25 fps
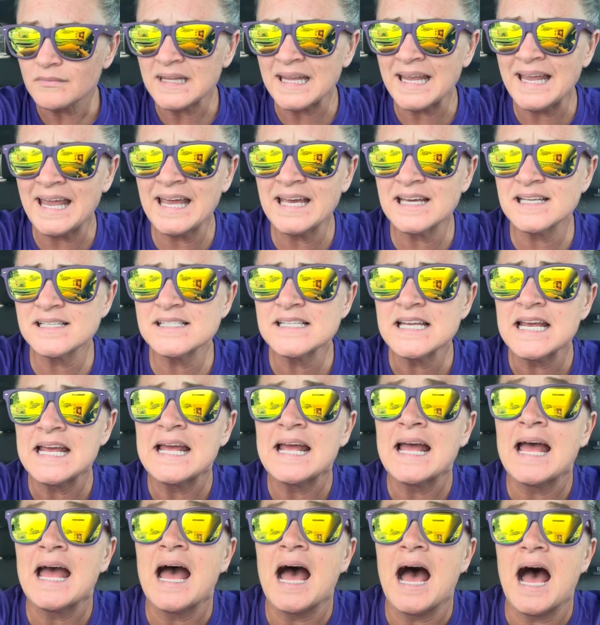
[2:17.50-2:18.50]
And
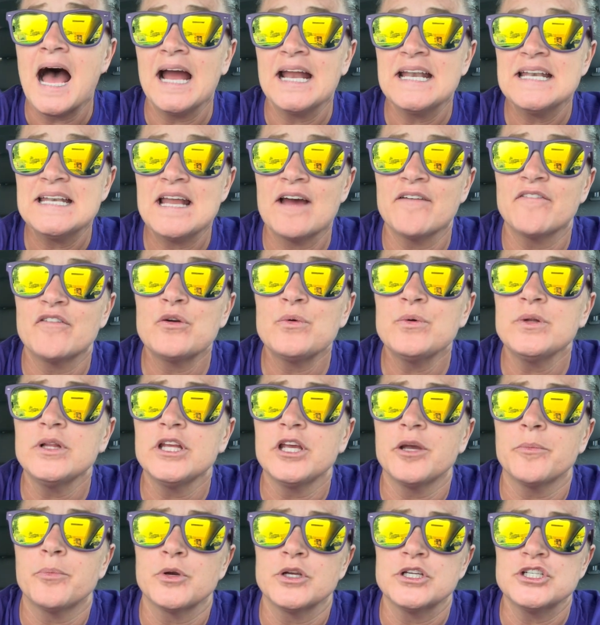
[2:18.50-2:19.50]
I never really
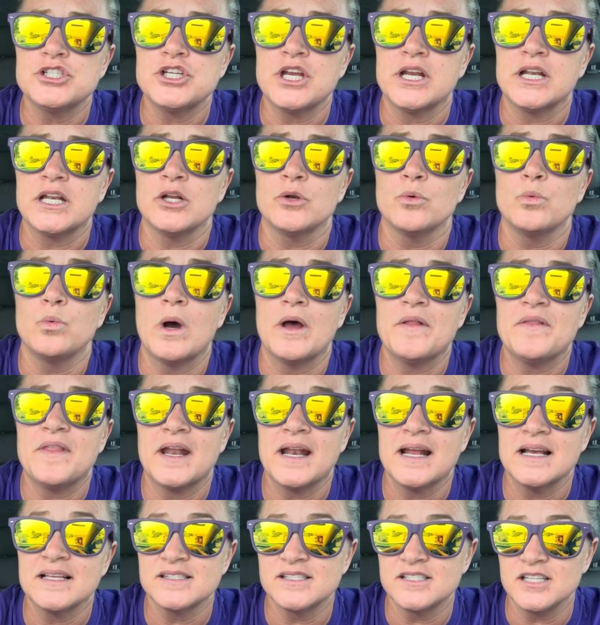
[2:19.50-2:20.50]
appreciated what that
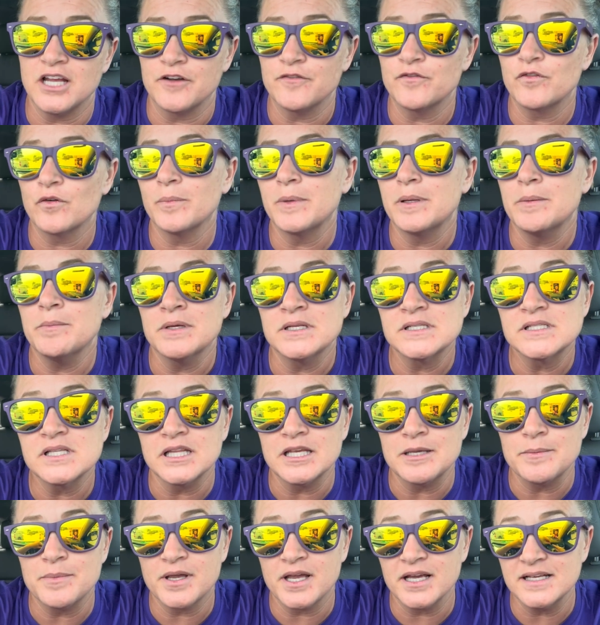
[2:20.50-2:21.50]
has done for me
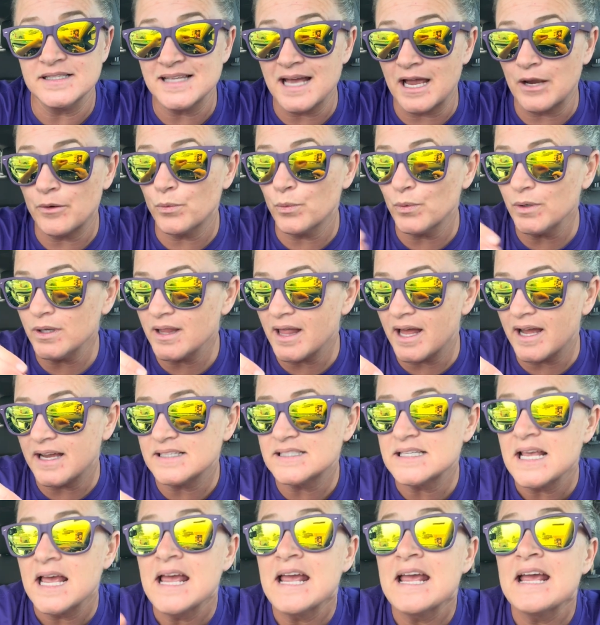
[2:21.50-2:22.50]
mentally, because I
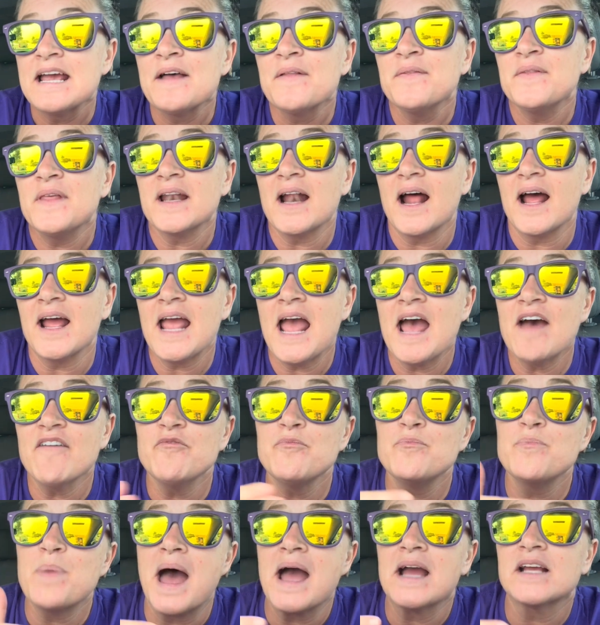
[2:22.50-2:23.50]
realized that I
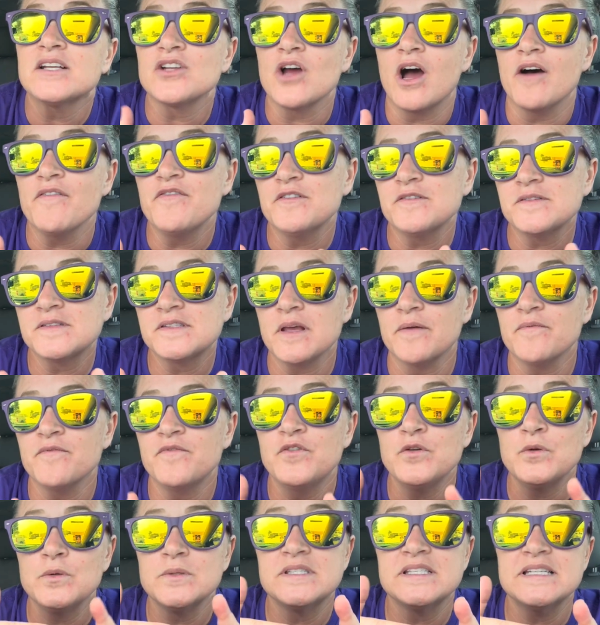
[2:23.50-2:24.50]
have backed off of some
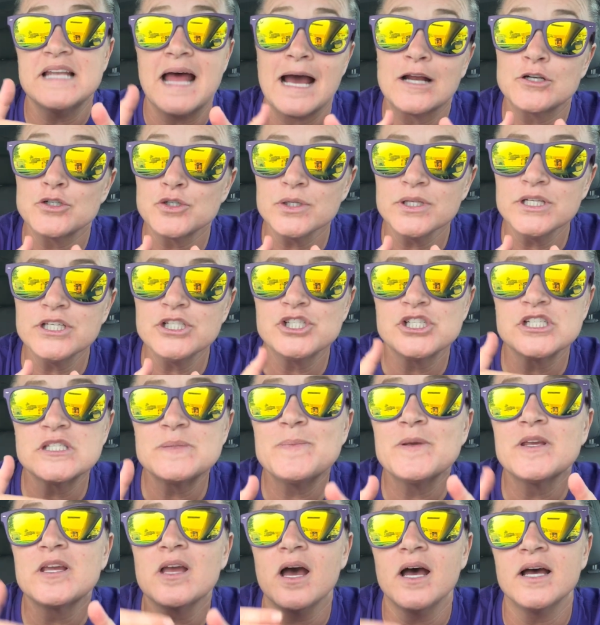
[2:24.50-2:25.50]
foods naturally just
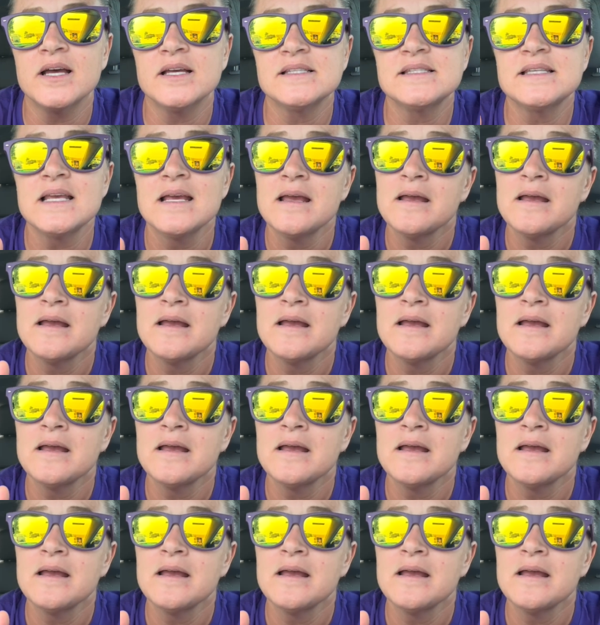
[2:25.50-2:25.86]
because,